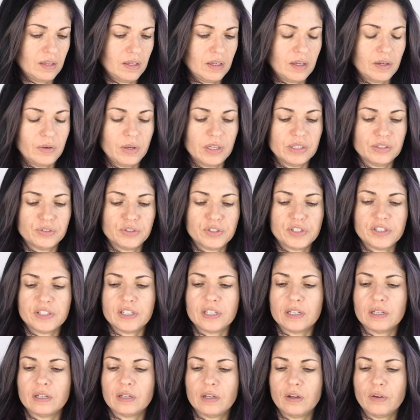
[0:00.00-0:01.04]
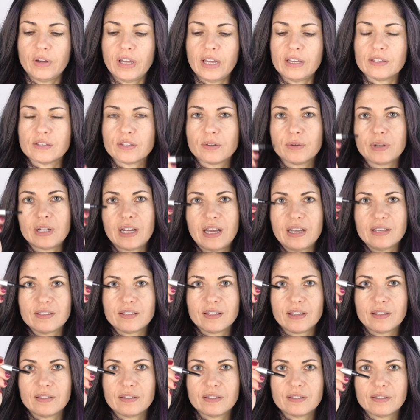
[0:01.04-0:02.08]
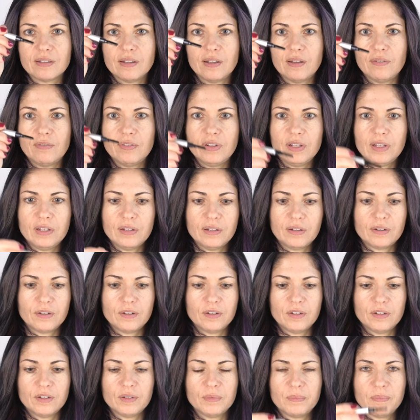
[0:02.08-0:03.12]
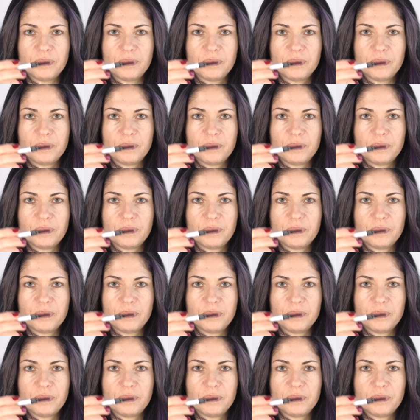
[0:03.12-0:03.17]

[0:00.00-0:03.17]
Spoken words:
Oh, interesting. Okay, so it has like this lovely little